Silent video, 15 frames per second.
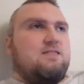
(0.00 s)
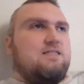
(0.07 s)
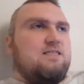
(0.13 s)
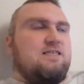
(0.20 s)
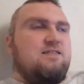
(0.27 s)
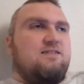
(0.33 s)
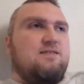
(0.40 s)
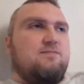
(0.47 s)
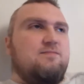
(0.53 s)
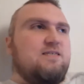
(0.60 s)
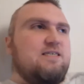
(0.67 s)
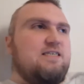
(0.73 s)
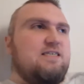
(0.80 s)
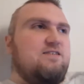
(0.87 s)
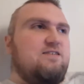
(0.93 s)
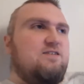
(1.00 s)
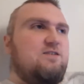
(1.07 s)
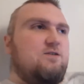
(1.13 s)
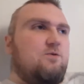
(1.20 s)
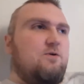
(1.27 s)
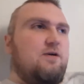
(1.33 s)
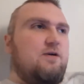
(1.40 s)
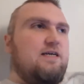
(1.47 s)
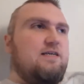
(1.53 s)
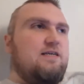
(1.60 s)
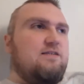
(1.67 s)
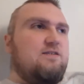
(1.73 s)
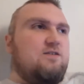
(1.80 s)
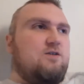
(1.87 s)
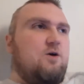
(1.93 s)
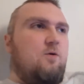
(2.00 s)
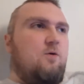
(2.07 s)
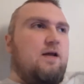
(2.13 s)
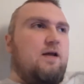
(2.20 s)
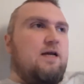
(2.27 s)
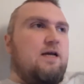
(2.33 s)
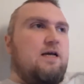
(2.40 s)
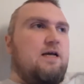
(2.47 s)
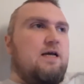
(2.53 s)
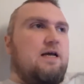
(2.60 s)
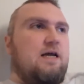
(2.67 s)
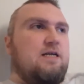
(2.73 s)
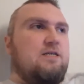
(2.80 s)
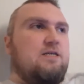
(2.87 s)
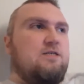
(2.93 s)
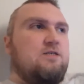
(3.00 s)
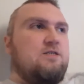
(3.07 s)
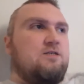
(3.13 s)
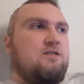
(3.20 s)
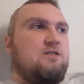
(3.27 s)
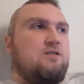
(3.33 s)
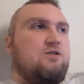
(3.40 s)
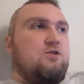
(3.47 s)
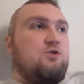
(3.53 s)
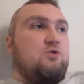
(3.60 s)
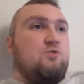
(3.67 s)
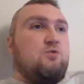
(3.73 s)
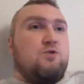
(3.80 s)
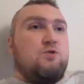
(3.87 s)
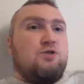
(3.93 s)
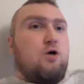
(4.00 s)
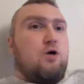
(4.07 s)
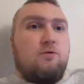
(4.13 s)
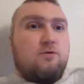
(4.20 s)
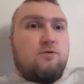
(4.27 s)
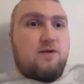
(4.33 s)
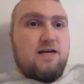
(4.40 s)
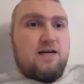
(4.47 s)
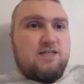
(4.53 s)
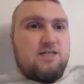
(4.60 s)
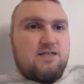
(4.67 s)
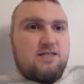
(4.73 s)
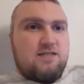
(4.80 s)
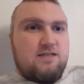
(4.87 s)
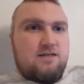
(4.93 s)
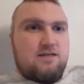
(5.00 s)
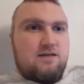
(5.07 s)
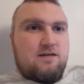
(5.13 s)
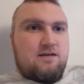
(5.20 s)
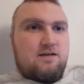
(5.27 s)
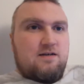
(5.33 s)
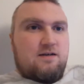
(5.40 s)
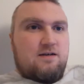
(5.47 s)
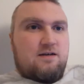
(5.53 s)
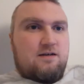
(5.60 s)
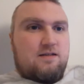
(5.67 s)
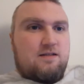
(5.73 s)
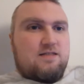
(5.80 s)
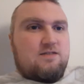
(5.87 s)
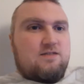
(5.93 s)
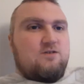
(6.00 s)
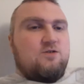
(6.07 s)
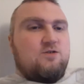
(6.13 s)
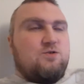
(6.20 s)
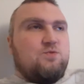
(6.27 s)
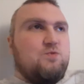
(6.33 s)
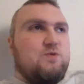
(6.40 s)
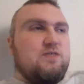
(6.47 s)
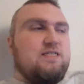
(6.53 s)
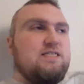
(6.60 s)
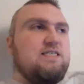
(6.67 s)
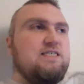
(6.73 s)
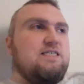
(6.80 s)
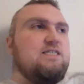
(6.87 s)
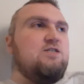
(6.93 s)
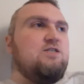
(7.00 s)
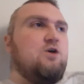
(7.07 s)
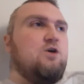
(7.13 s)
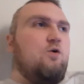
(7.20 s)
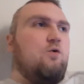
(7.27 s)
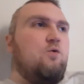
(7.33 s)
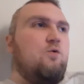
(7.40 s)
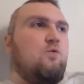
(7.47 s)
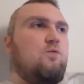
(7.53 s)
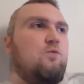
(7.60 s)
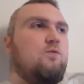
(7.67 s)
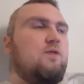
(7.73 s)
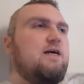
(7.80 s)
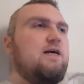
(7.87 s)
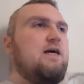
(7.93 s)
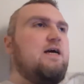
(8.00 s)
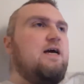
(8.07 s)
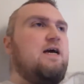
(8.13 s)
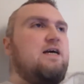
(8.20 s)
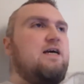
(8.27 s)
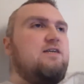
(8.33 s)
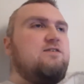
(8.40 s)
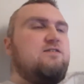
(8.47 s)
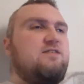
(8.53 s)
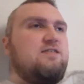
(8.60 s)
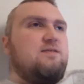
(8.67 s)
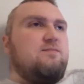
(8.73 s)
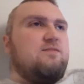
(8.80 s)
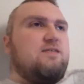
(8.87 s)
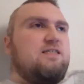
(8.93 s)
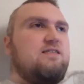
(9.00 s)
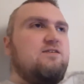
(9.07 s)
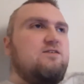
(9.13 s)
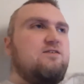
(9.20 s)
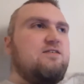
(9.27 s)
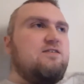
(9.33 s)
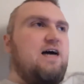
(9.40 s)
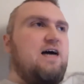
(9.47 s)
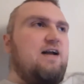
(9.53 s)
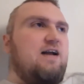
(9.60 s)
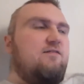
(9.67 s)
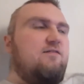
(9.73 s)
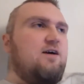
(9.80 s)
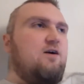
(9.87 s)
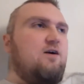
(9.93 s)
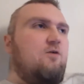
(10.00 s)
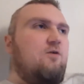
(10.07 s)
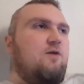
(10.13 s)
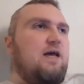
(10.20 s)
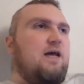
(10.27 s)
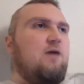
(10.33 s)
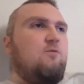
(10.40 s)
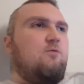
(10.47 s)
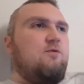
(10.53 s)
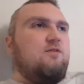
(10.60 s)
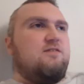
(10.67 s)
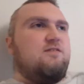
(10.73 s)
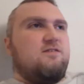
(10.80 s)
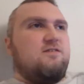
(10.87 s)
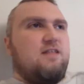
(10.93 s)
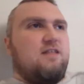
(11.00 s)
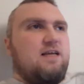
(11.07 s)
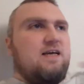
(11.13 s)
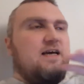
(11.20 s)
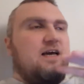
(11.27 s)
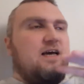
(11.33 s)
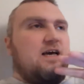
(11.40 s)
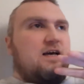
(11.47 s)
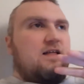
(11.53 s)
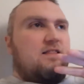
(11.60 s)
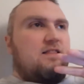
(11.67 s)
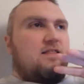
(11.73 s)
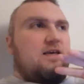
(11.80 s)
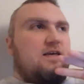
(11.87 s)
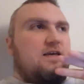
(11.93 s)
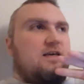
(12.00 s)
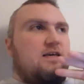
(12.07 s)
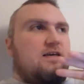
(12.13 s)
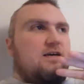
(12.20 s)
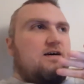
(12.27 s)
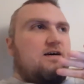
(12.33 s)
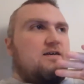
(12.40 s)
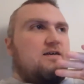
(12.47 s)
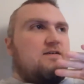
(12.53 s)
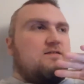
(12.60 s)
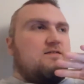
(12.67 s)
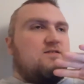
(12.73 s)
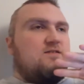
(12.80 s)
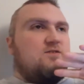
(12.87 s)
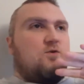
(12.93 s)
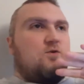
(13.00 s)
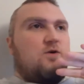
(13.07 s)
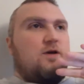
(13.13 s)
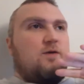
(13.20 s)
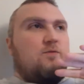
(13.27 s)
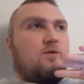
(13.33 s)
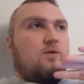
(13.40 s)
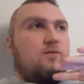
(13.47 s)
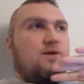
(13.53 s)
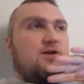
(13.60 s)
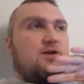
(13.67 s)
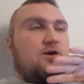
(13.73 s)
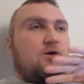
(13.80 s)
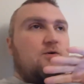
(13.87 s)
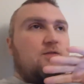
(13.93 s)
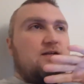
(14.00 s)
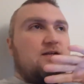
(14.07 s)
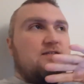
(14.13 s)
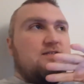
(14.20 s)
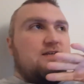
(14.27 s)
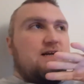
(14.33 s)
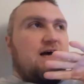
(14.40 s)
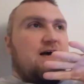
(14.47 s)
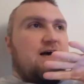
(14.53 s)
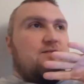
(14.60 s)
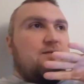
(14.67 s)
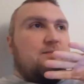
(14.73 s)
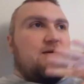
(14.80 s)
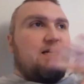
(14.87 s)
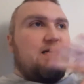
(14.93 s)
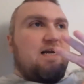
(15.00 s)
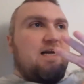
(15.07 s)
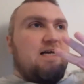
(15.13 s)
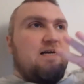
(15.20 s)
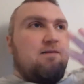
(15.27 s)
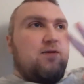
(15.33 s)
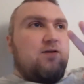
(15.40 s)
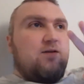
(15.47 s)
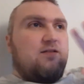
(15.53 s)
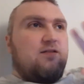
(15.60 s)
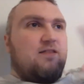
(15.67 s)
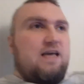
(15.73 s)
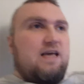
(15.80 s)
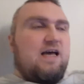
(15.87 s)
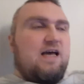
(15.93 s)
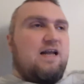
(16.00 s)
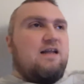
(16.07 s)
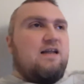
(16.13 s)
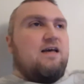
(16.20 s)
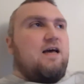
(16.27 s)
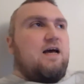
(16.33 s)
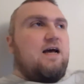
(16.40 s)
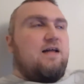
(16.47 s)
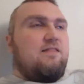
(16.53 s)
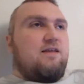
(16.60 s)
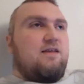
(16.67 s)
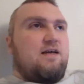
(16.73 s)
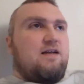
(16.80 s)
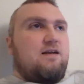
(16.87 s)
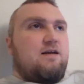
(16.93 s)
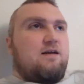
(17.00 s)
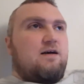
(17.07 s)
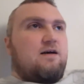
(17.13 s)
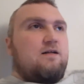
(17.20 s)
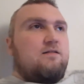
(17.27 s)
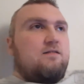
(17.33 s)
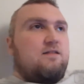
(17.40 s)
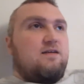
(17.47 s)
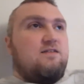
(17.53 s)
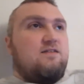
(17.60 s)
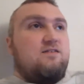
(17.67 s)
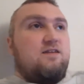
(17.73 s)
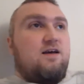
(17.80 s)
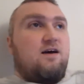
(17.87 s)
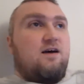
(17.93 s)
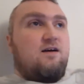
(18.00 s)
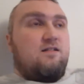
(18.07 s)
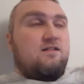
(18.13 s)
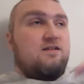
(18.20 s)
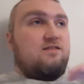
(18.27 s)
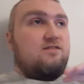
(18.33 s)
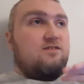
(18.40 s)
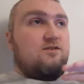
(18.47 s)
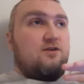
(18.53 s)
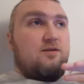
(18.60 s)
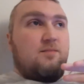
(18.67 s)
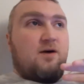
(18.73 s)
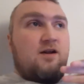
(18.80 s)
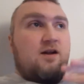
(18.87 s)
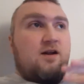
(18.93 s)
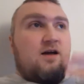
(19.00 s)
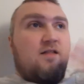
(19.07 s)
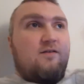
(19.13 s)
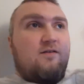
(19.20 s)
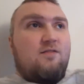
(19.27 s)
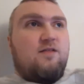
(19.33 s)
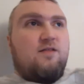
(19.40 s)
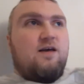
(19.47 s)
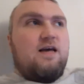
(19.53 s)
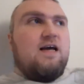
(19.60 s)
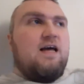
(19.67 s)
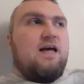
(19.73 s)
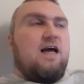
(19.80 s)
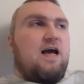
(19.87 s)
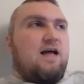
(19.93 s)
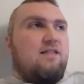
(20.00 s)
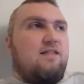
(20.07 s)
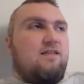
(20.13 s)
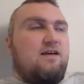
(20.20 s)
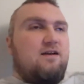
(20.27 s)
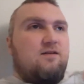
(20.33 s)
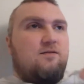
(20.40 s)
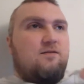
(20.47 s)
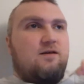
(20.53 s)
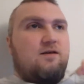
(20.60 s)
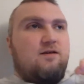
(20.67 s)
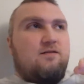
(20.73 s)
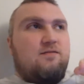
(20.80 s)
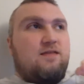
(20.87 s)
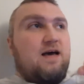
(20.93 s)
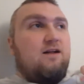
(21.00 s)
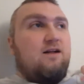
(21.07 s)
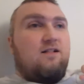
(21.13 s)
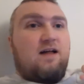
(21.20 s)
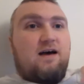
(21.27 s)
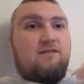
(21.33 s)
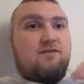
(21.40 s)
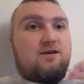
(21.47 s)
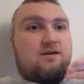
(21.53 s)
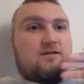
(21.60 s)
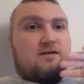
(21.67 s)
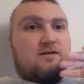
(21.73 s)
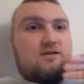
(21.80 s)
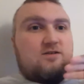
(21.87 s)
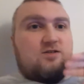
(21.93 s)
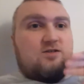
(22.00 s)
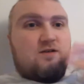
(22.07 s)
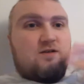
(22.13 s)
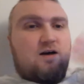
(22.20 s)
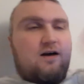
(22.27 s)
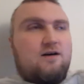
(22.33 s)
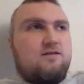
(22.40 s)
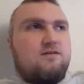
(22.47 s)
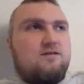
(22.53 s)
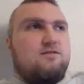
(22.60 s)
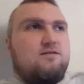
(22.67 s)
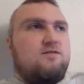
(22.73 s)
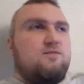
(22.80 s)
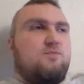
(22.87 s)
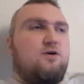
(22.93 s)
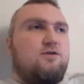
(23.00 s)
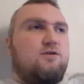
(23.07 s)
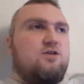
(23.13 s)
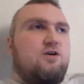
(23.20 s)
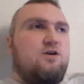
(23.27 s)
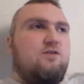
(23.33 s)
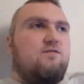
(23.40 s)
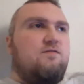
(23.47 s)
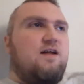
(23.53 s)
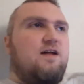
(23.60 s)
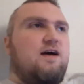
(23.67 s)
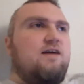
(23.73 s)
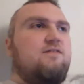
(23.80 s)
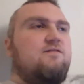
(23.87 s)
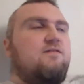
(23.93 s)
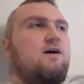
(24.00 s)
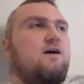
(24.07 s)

it seems like his story is going in to no direction. Like there is really no like it just seems like they're just kind of like okay, well this is like the uh, the story where we know that it's going to have a beginning, a middle, and the end, and then uh, let's ta- let's start him on another thing, and then it, that'll have a a, a small shelf life.